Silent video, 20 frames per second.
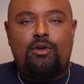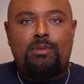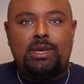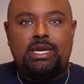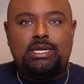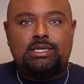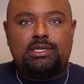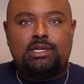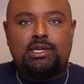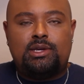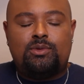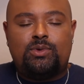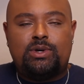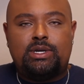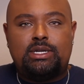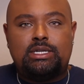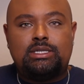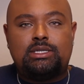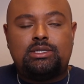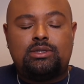amazing it
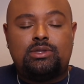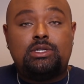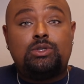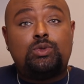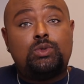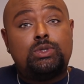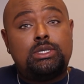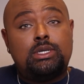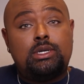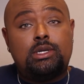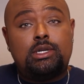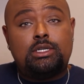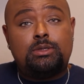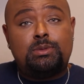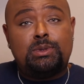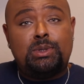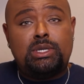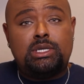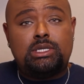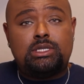was. So this was a good
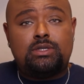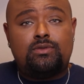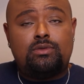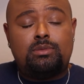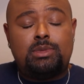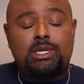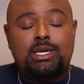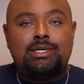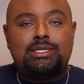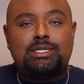experience for me.